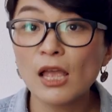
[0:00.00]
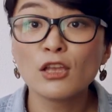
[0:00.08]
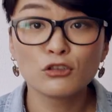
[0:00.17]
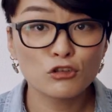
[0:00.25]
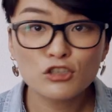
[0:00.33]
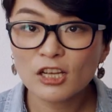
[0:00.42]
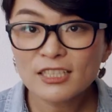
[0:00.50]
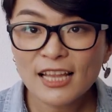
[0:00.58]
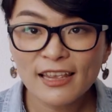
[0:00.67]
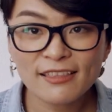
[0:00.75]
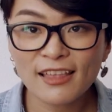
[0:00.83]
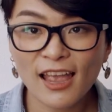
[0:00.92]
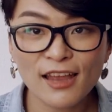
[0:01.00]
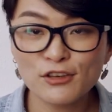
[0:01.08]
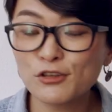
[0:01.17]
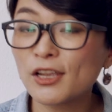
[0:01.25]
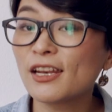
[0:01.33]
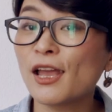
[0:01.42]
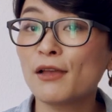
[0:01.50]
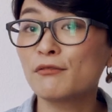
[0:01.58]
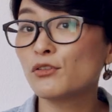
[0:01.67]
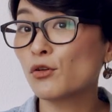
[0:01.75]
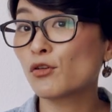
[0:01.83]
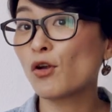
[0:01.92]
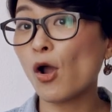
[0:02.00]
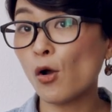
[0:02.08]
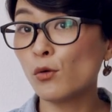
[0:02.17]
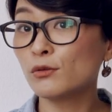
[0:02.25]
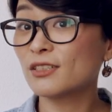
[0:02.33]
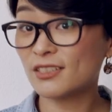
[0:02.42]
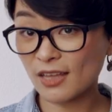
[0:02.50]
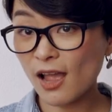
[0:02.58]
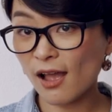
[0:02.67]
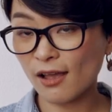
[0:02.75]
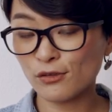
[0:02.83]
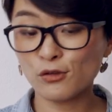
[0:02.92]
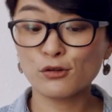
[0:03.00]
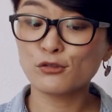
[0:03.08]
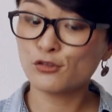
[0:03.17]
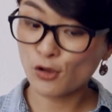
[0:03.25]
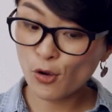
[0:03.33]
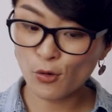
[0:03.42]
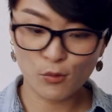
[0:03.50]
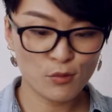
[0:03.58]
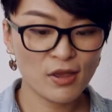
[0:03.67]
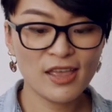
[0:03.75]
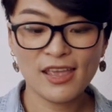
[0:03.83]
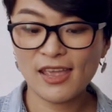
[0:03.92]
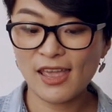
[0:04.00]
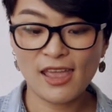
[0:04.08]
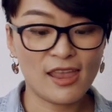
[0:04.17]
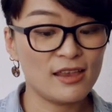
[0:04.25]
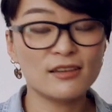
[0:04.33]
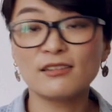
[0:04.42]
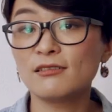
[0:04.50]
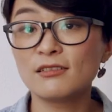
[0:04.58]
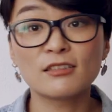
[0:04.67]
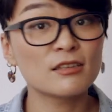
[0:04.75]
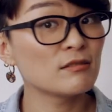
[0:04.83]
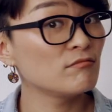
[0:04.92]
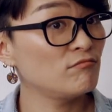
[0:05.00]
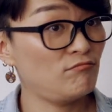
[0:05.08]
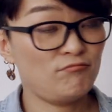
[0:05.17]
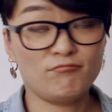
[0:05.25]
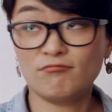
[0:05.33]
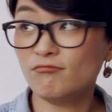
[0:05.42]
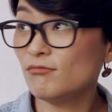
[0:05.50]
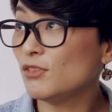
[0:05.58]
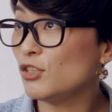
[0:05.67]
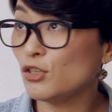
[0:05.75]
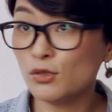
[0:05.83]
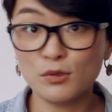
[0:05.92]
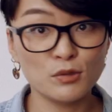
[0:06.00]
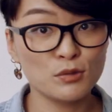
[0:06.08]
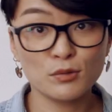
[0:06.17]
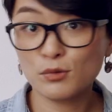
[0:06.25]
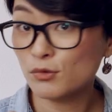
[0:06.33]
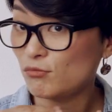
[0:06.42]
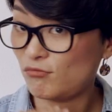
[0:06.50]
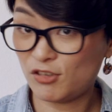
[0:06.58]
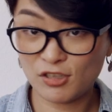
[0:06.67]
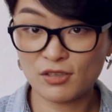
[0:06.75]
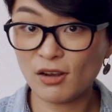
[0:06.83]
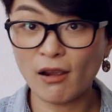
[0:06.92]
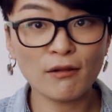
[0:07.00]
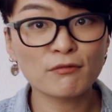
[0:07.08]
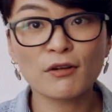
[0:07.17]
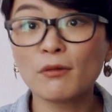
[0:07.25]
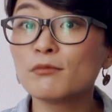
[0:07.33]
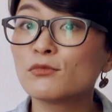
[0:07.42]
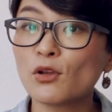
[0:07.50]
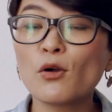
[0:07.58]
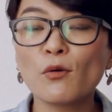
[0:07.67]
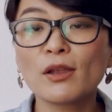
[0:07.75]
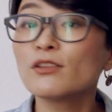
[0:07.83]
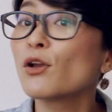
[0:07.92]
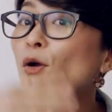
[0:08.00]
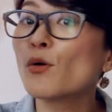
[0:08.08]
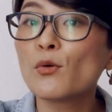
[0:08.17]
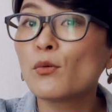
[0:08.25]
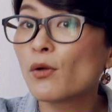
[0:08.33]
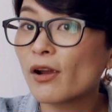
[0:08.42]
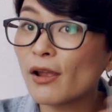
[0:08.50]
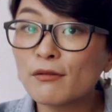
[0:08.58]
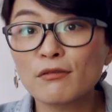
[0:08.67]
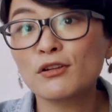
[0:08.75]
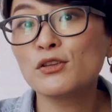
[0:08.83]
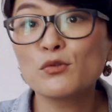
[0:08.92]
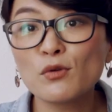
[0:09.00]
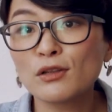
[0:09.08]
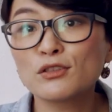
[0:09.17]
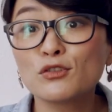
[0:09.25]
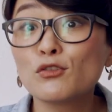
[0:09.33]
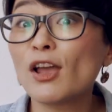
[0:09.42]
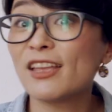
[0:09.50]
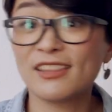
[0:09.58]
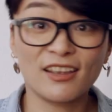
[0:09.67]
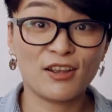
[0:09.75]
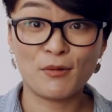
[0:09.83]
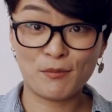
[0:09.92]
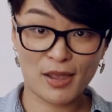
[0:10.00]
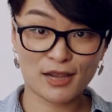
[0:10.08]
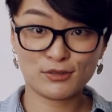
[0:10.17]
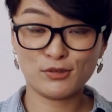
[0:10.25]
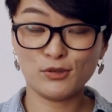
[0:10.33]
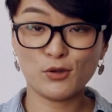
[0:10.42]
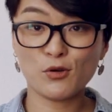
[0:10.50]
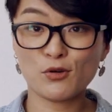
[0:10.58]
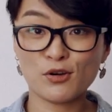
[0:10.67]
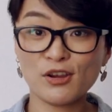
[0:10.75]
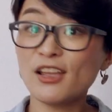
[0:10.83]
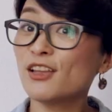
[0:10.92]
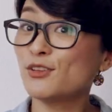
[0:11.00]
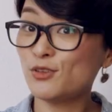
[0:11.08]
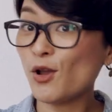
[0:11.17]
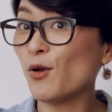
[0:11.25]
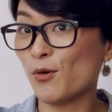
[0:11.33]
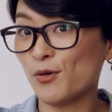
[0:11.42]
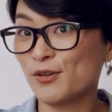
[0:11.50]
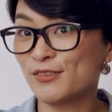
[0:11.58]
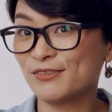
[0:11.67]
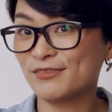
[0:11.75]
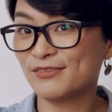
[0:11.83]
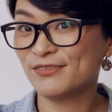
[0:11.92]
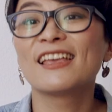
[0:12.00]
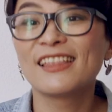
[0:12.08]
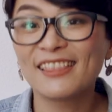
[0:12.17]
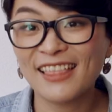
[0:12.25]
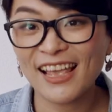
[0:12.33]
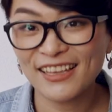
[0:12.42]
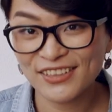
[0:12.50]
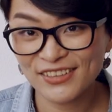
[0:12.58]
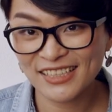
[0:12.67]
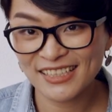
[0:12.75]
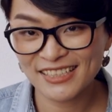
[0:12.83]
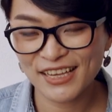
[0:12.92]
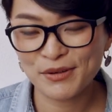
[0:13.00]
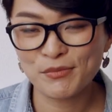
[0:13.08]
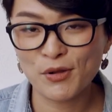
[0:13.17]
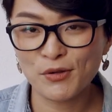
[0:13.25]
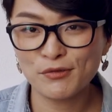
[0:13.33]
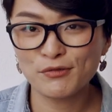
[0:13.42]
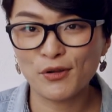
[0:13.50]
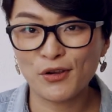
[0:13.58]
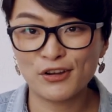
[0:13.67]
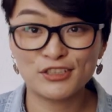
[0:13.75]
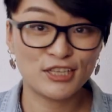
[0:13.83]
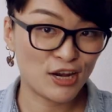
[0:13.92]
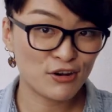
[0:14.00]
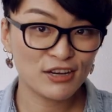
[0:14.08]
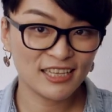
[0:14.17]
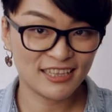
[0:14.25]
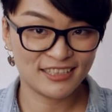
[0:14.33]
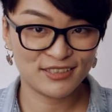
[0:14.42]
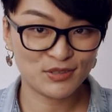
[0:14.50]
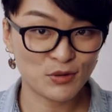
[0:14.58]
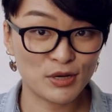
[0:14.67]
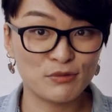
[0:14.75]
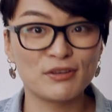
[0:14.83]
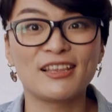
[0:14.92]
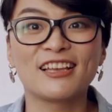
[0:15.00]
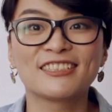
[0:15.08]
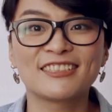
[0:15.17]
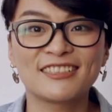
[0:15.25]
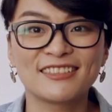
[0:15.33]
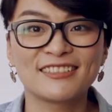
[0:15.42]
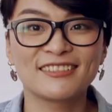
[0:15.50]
So just like that, you can have your own sa, your do, and you start from do and go wherever you want to, and then come back to your do. Thank you, Guillermo, for sharing this story with us.